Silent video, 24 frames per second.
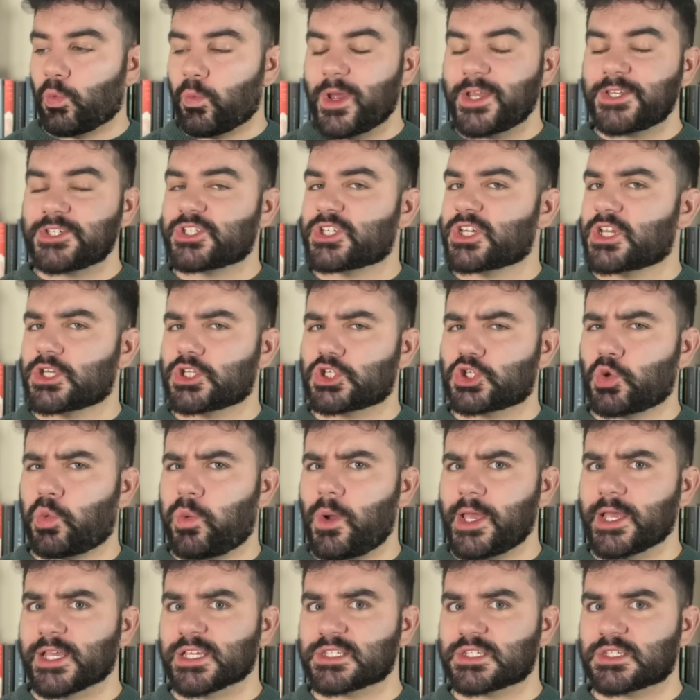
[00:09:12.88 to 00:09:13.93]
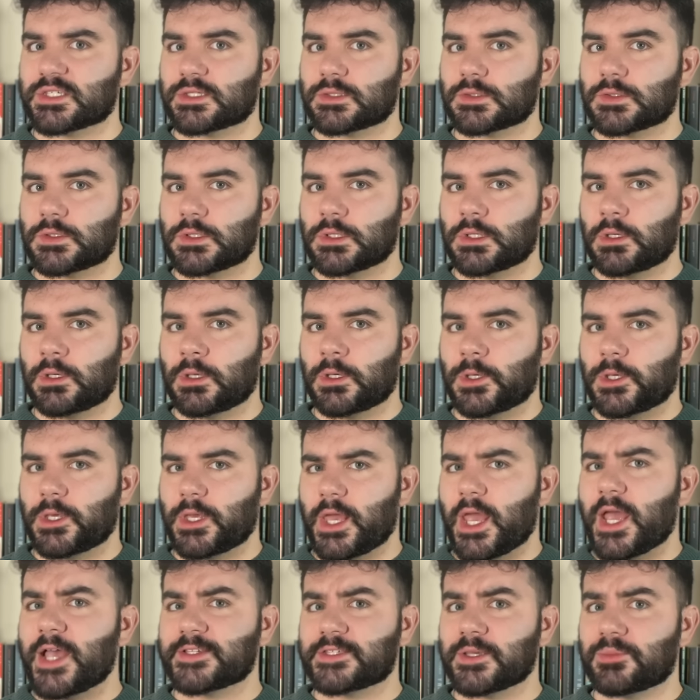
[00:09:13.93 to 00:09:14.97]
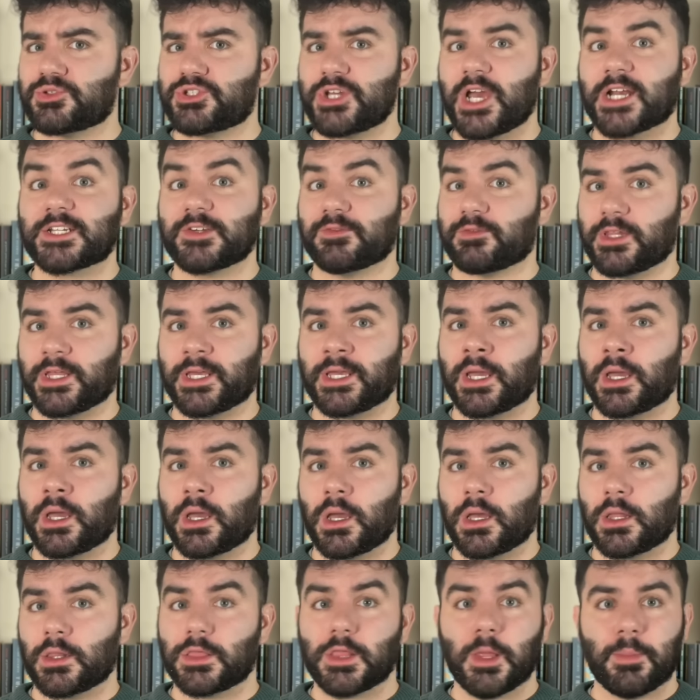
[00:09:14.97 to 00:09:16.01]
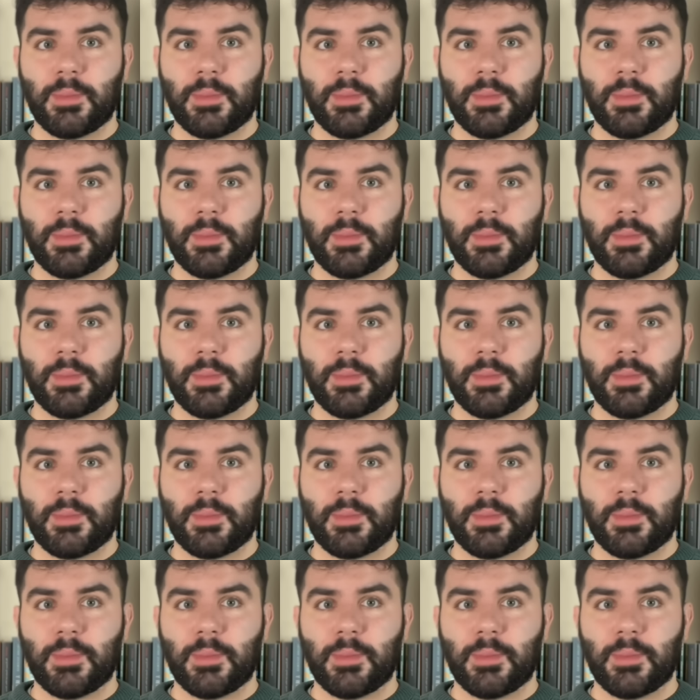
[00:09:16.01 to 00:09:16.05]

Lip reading: Which twist is objectively the